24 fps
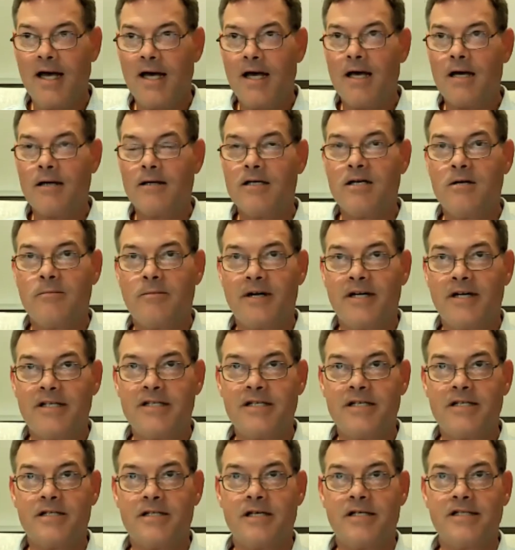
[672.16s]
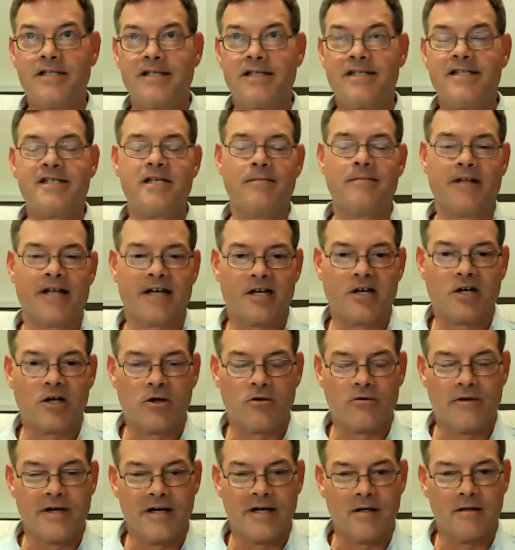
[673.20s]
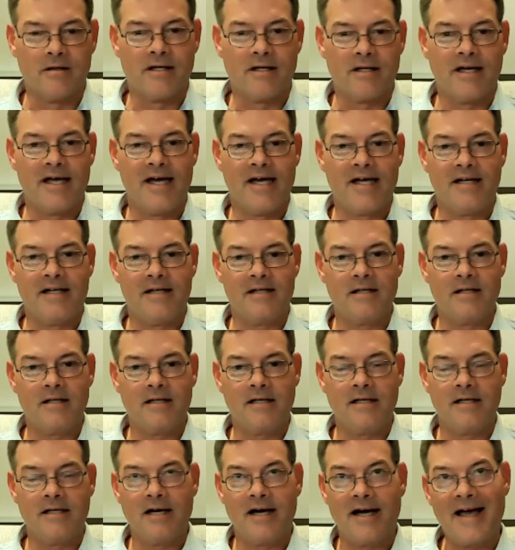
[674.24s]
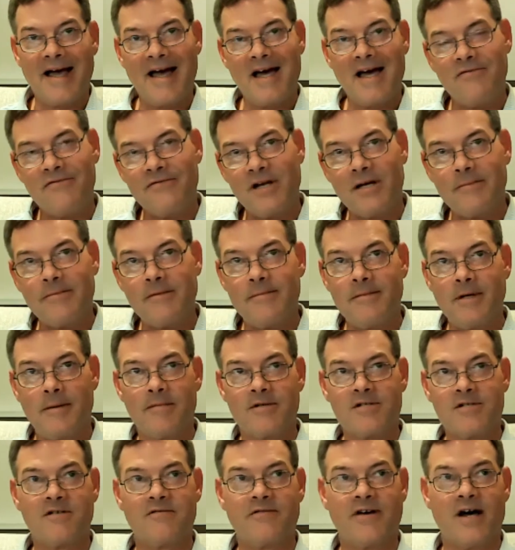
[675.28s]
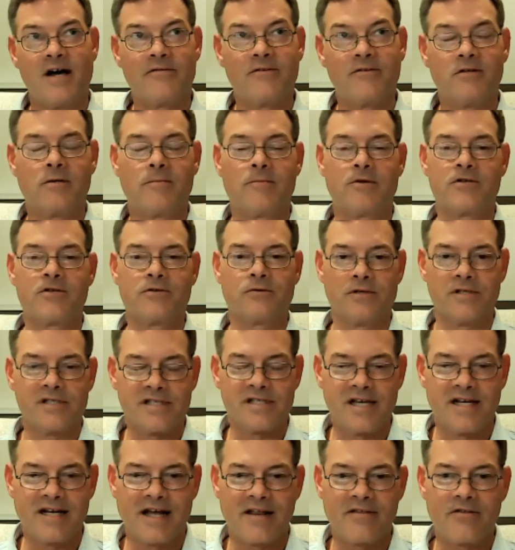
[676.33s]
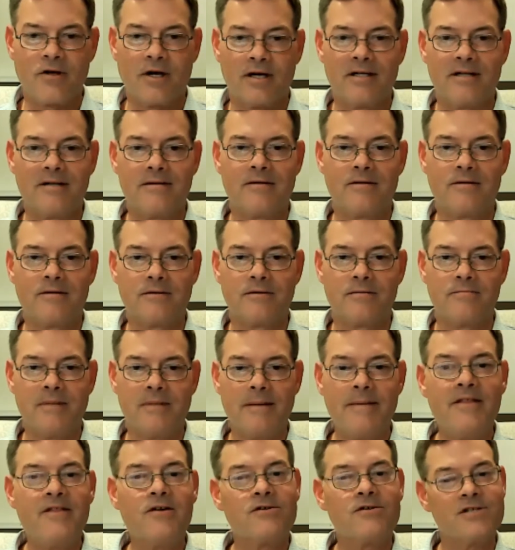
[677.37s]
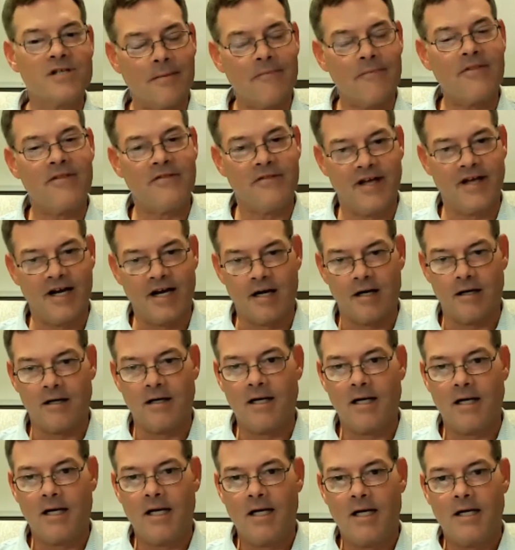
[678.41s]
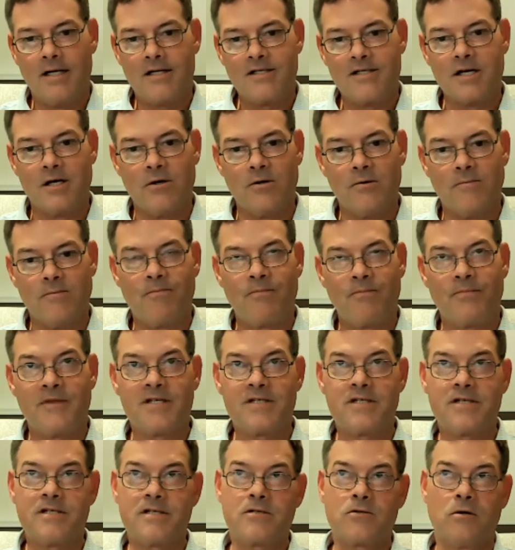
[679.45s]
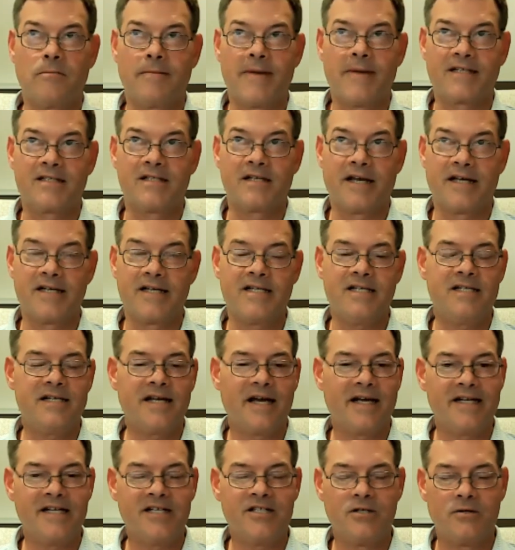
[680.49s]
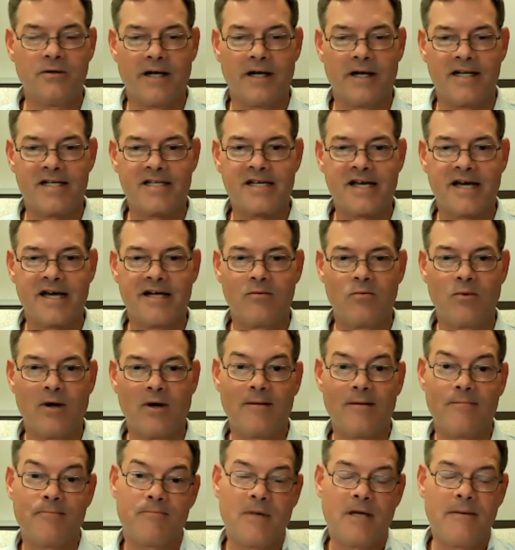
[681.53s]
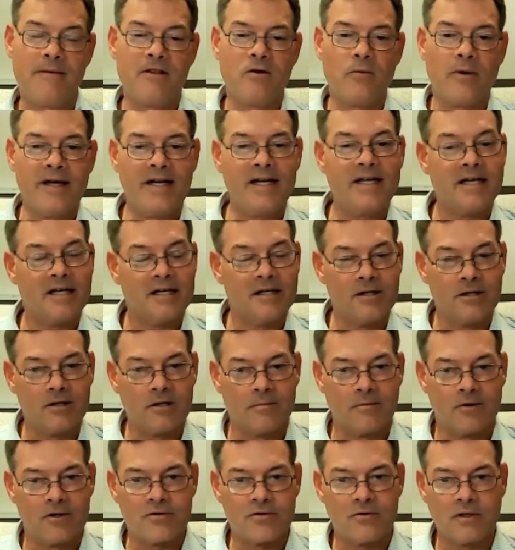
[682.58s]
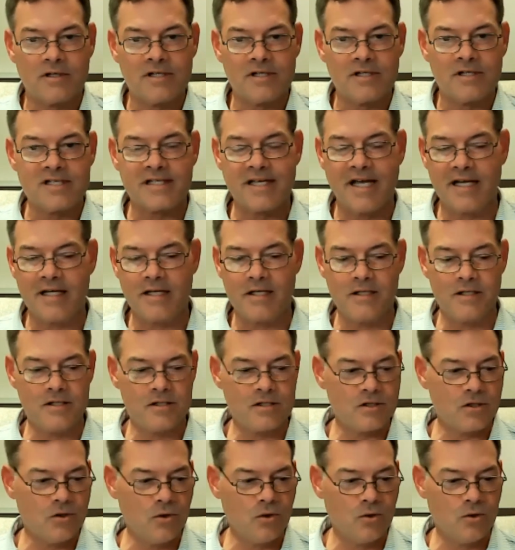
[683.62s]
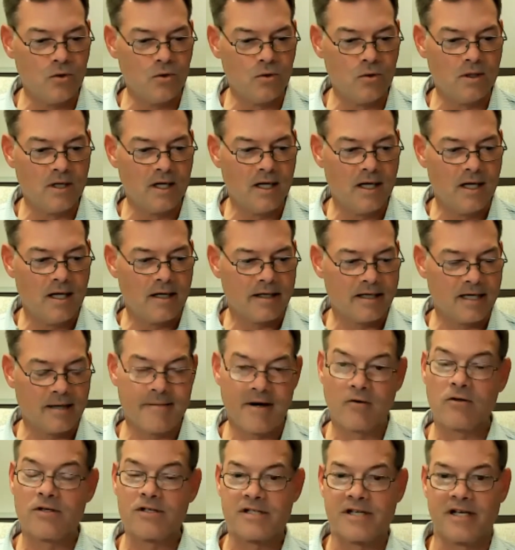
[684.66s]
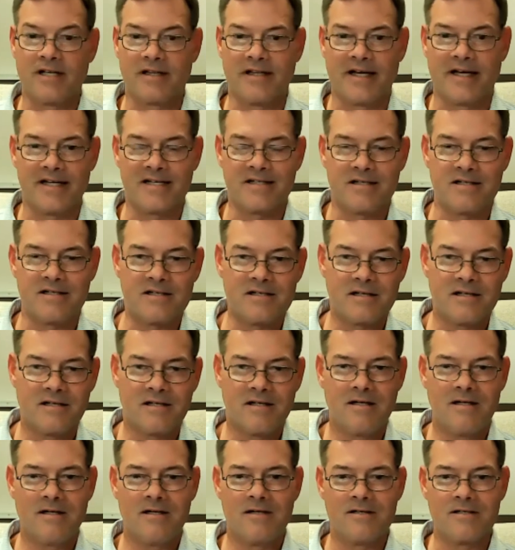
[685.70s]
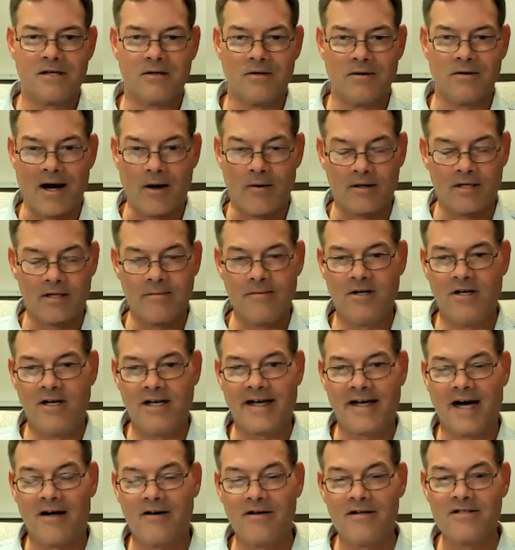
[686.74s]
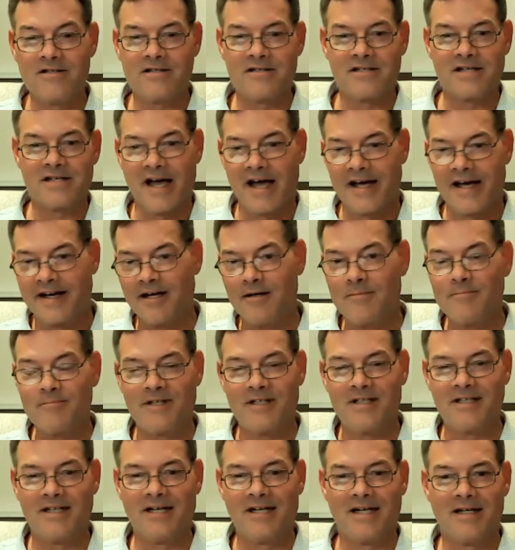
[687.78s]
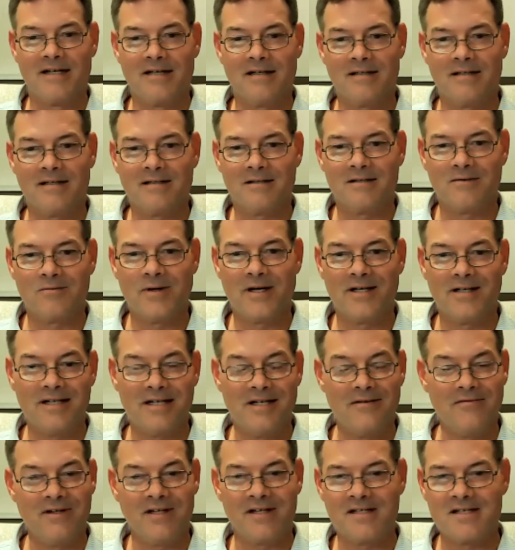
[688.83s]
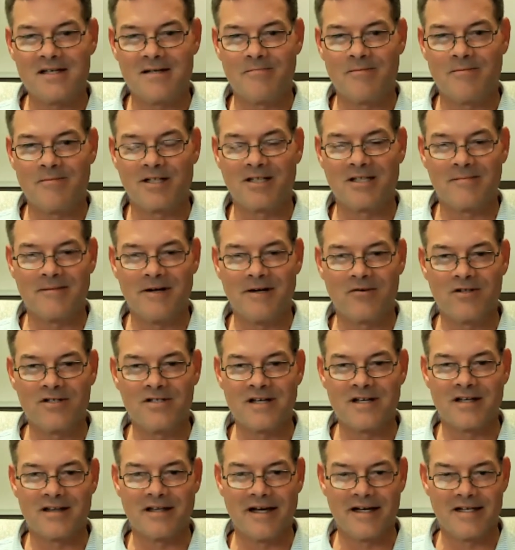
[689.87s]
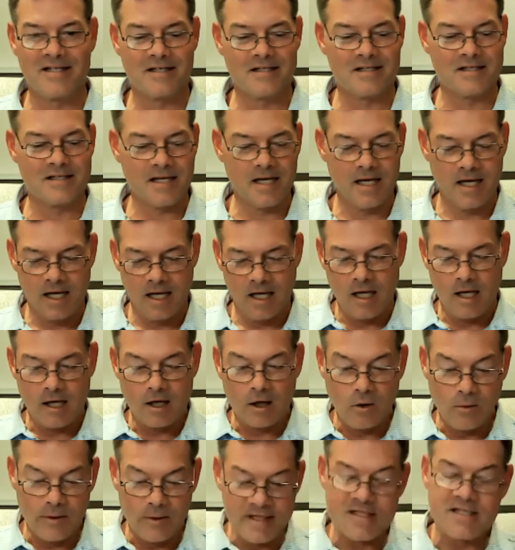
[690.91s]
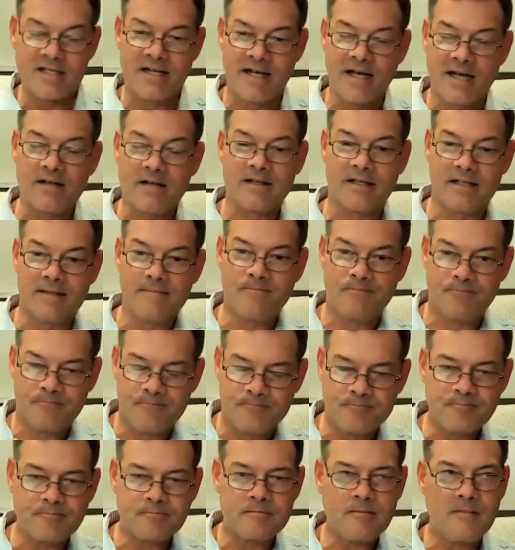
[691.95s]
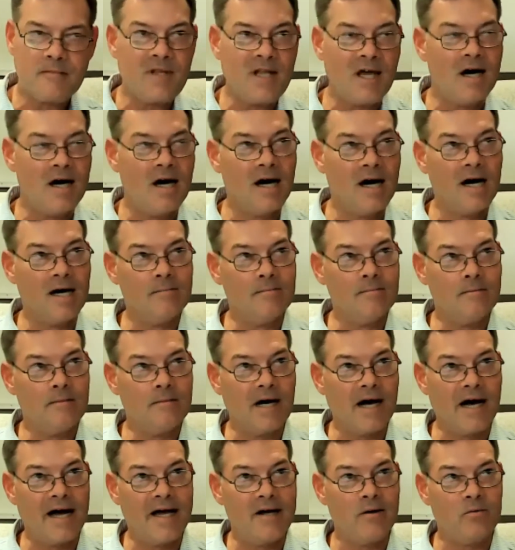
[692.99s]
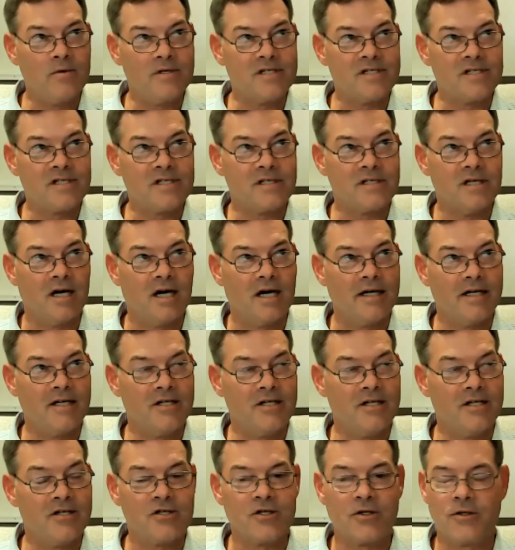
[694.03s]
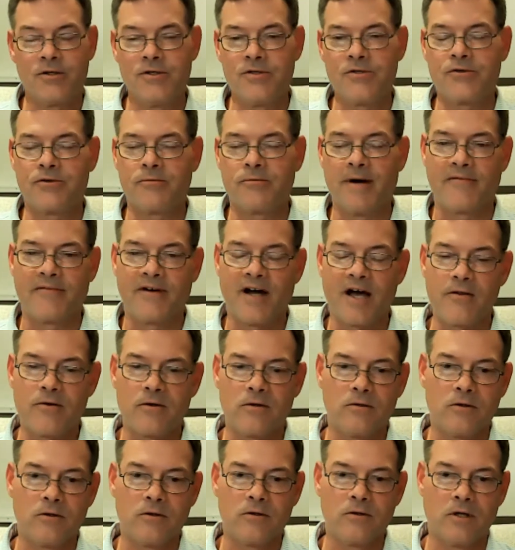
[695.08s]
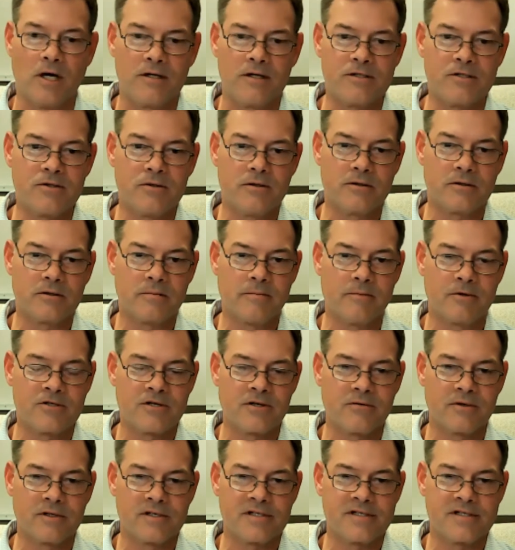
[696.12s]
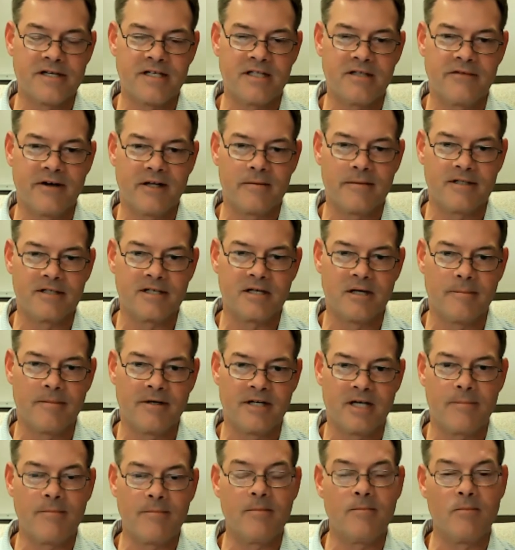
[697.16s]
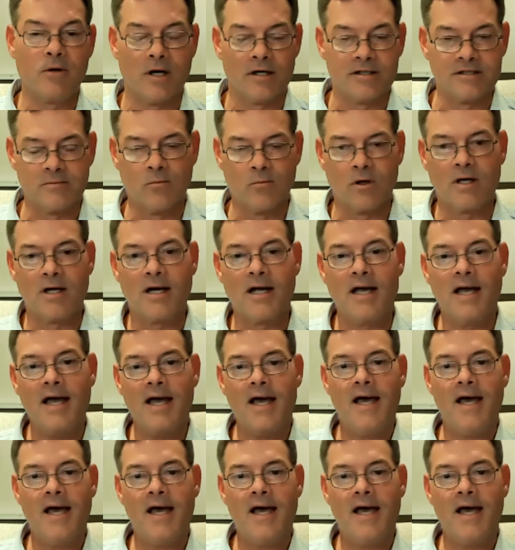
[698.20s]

But it didn't seem like a career. And I had family members involved in commercial real estate, and I thought maybe there's something there. So this is going back to 1992. I decided, well, maybe the way to get into commercial real estate is to get my real estate license. So Howard Community College, sign up, and went in evenings and picked up my real estate license. Coincidentally, I was introduced through my father-in-law to a commercial real estate development company up in Baltimore.